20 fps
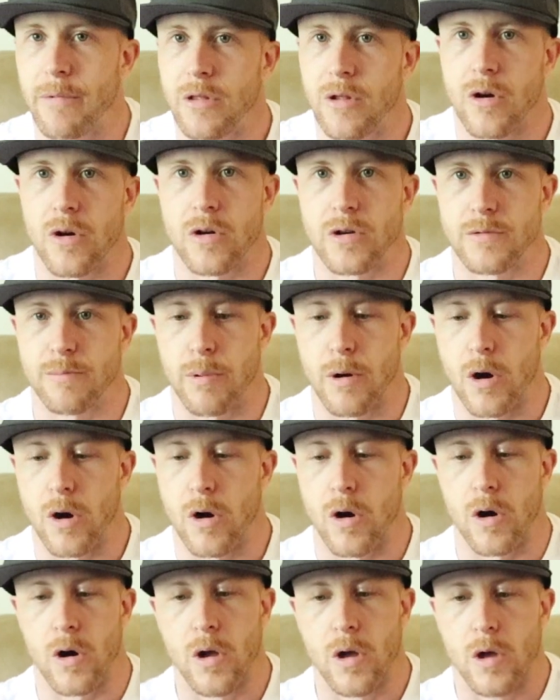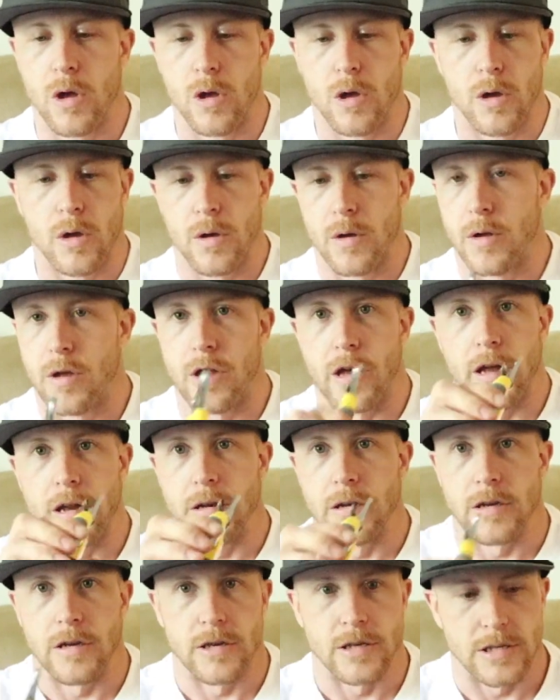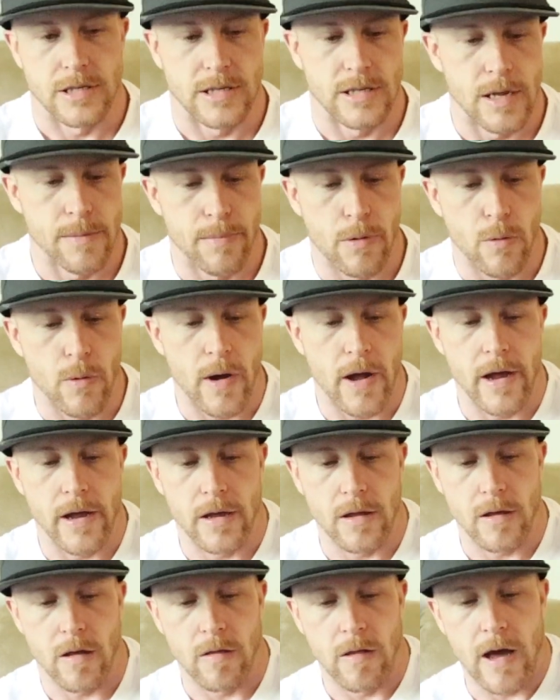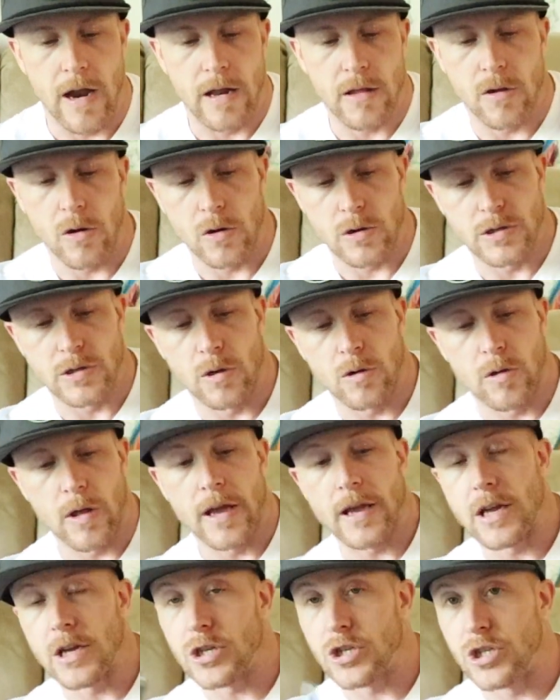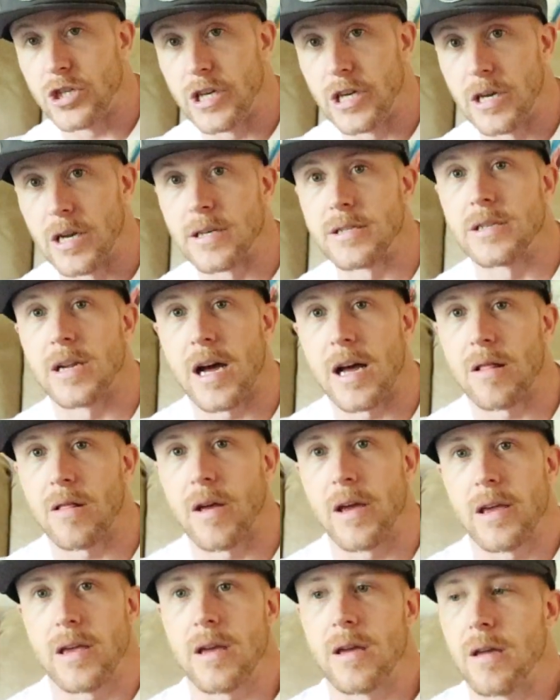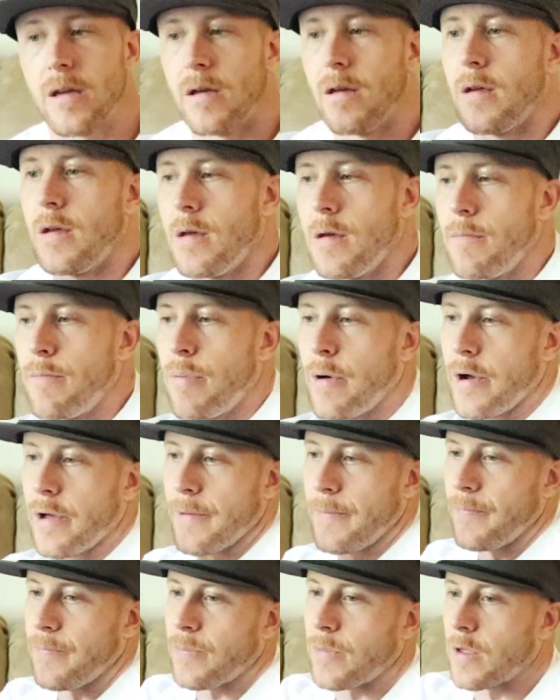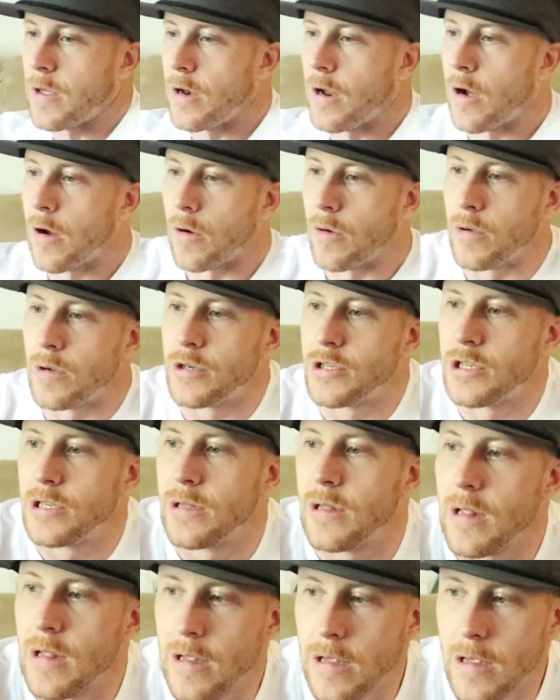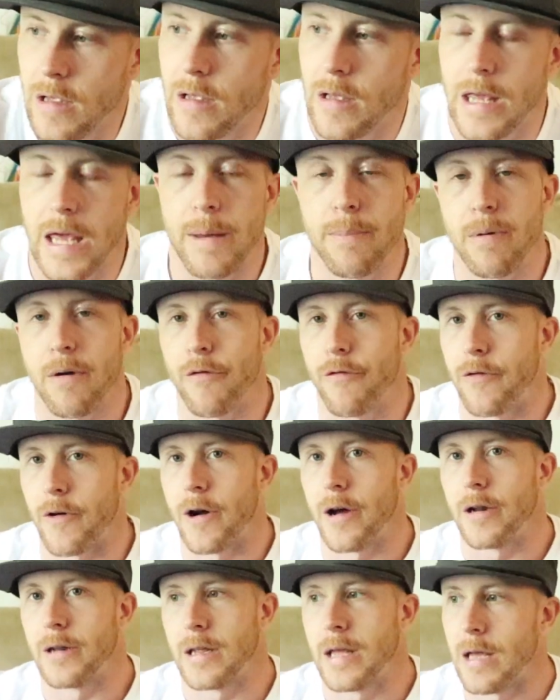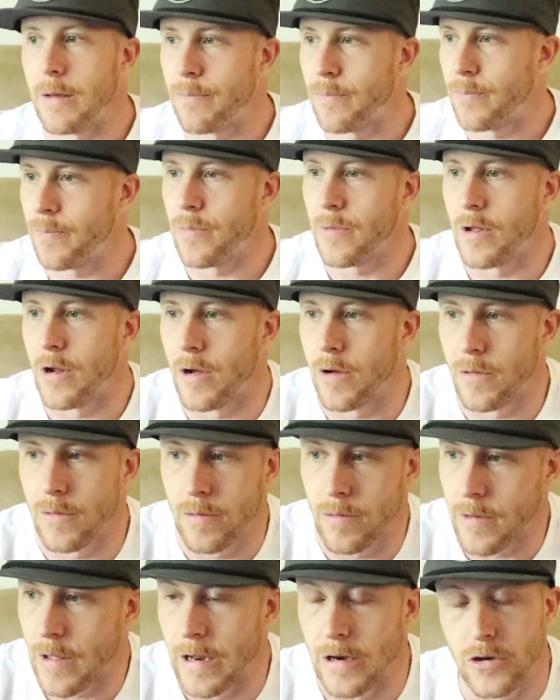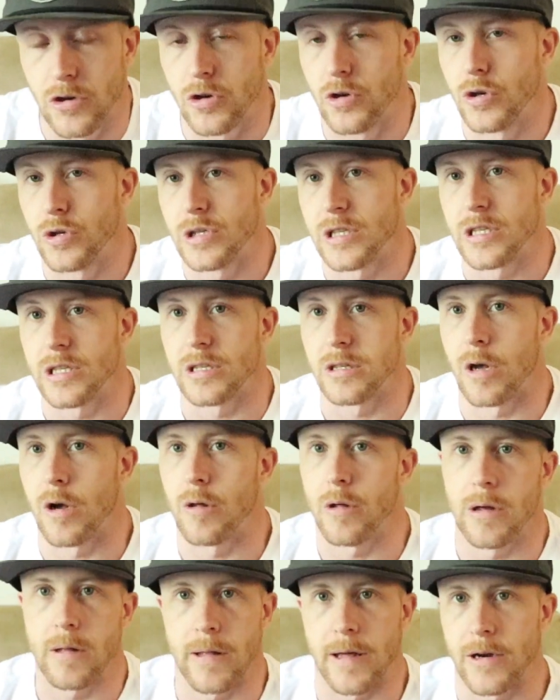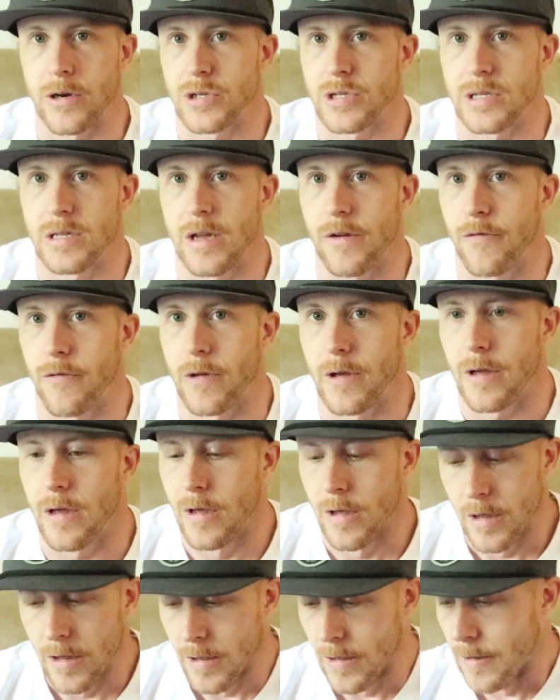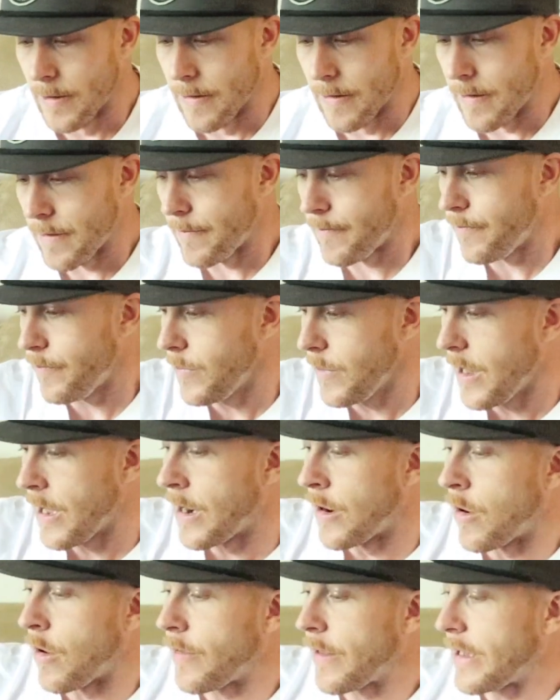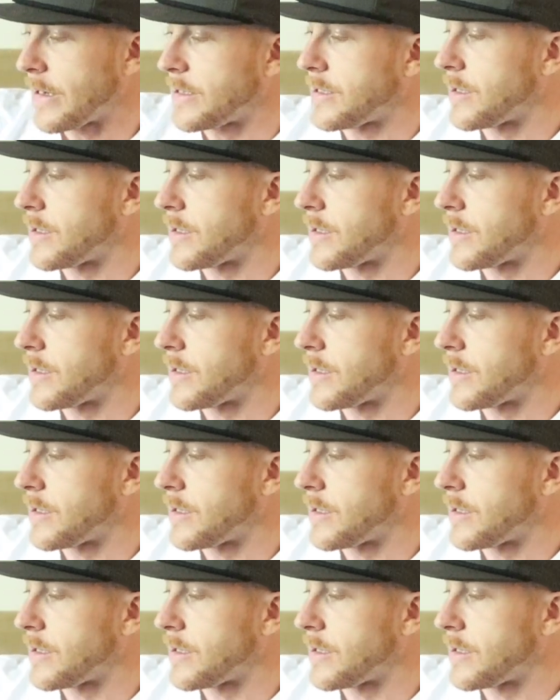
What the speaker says: the dog's paw and just snip away. A lot of dogs don't like it. She does not like it, but you know, keep it fun. You know, introduce it slowly. Let her sniff it and all that